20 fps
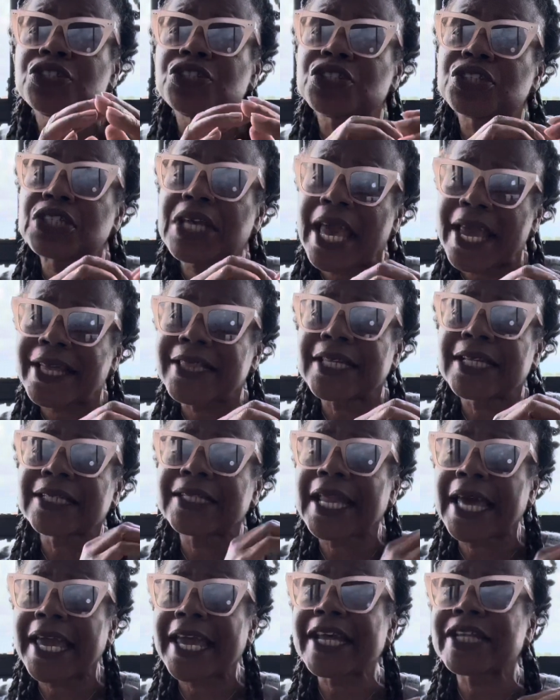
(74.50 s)
take the
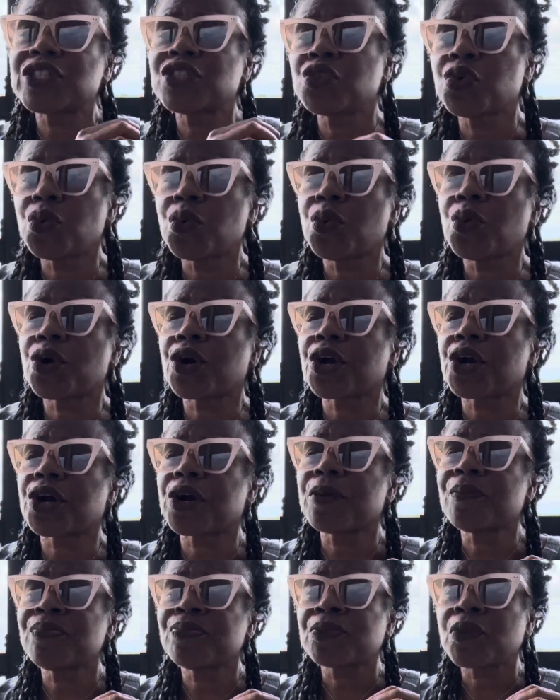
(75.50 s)
land
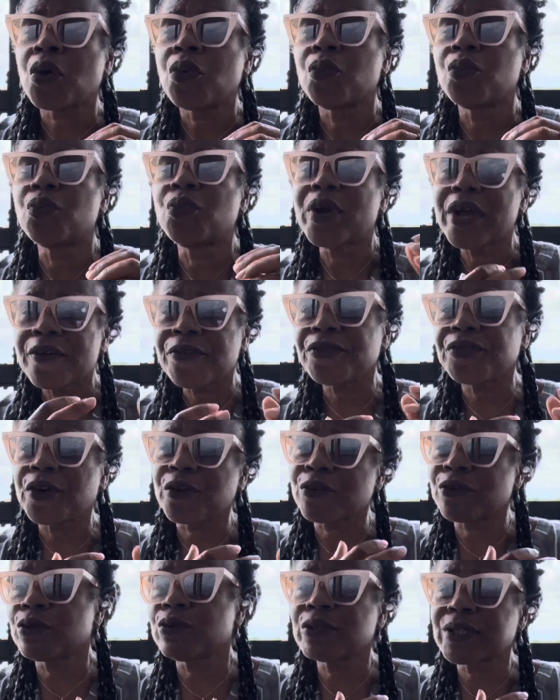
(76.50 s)
tour with the
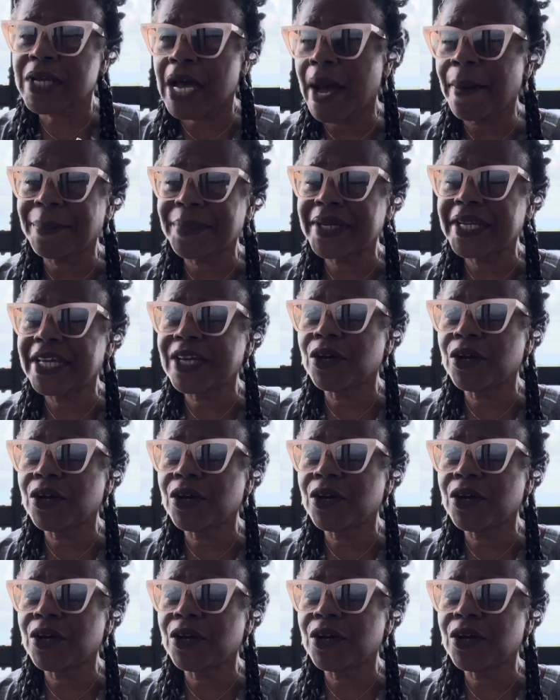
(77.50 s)
cruise company,